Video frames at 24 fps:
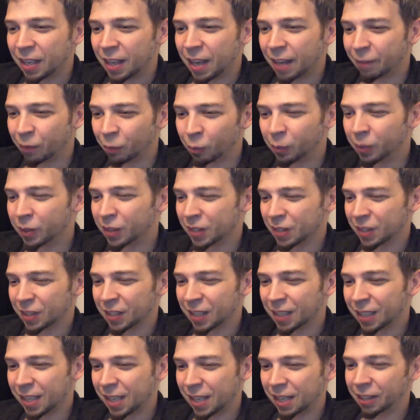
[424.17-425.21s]
Everyone is
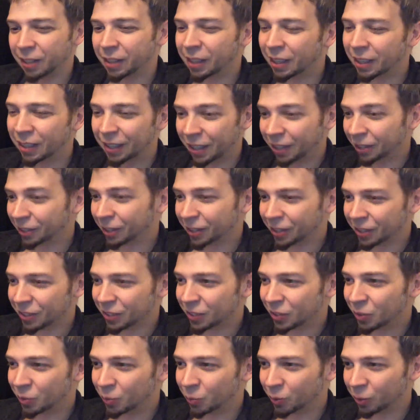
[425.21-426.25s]
like Alien,
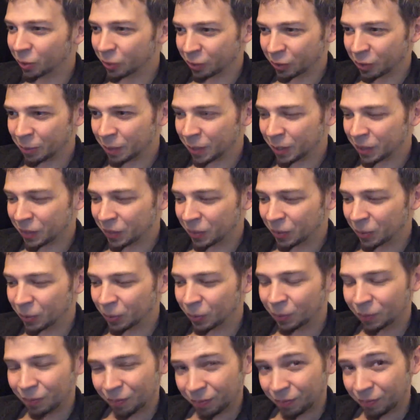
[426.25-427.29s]
Aliens 2, those are the best two.